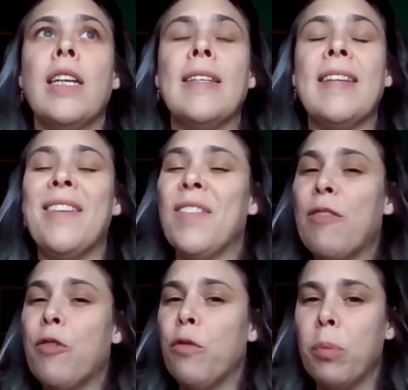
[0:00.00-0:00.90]
even if
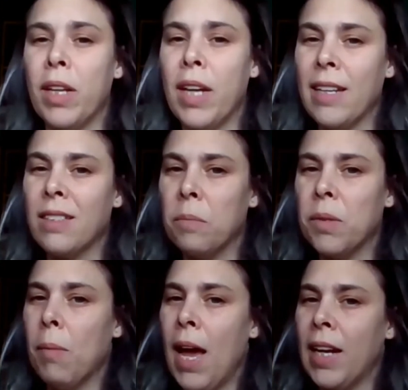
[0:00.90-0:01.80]
you've been
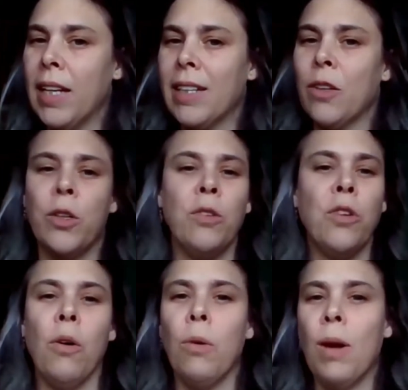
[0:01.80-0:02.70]
asymptomatic, or
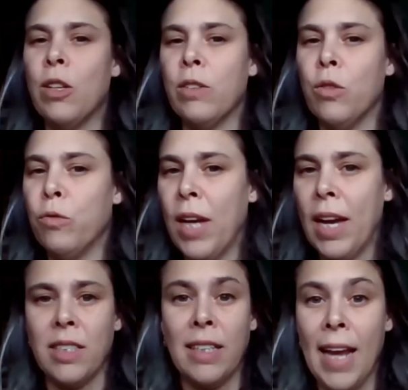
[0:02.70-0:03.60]
you've
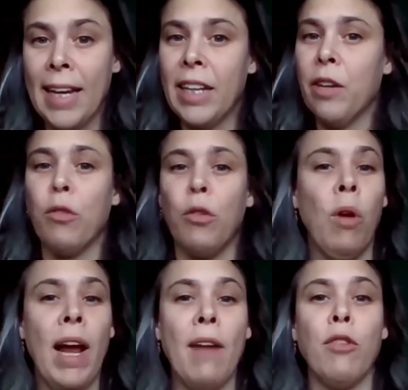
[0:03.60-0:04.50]
tested negative or
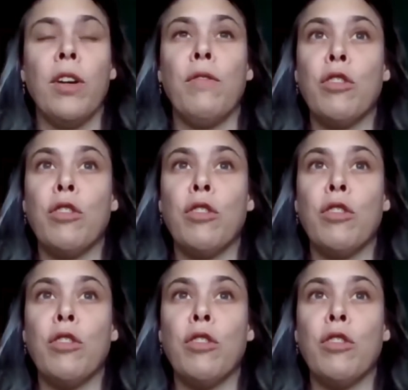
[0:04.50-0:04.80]
whatever, and if you're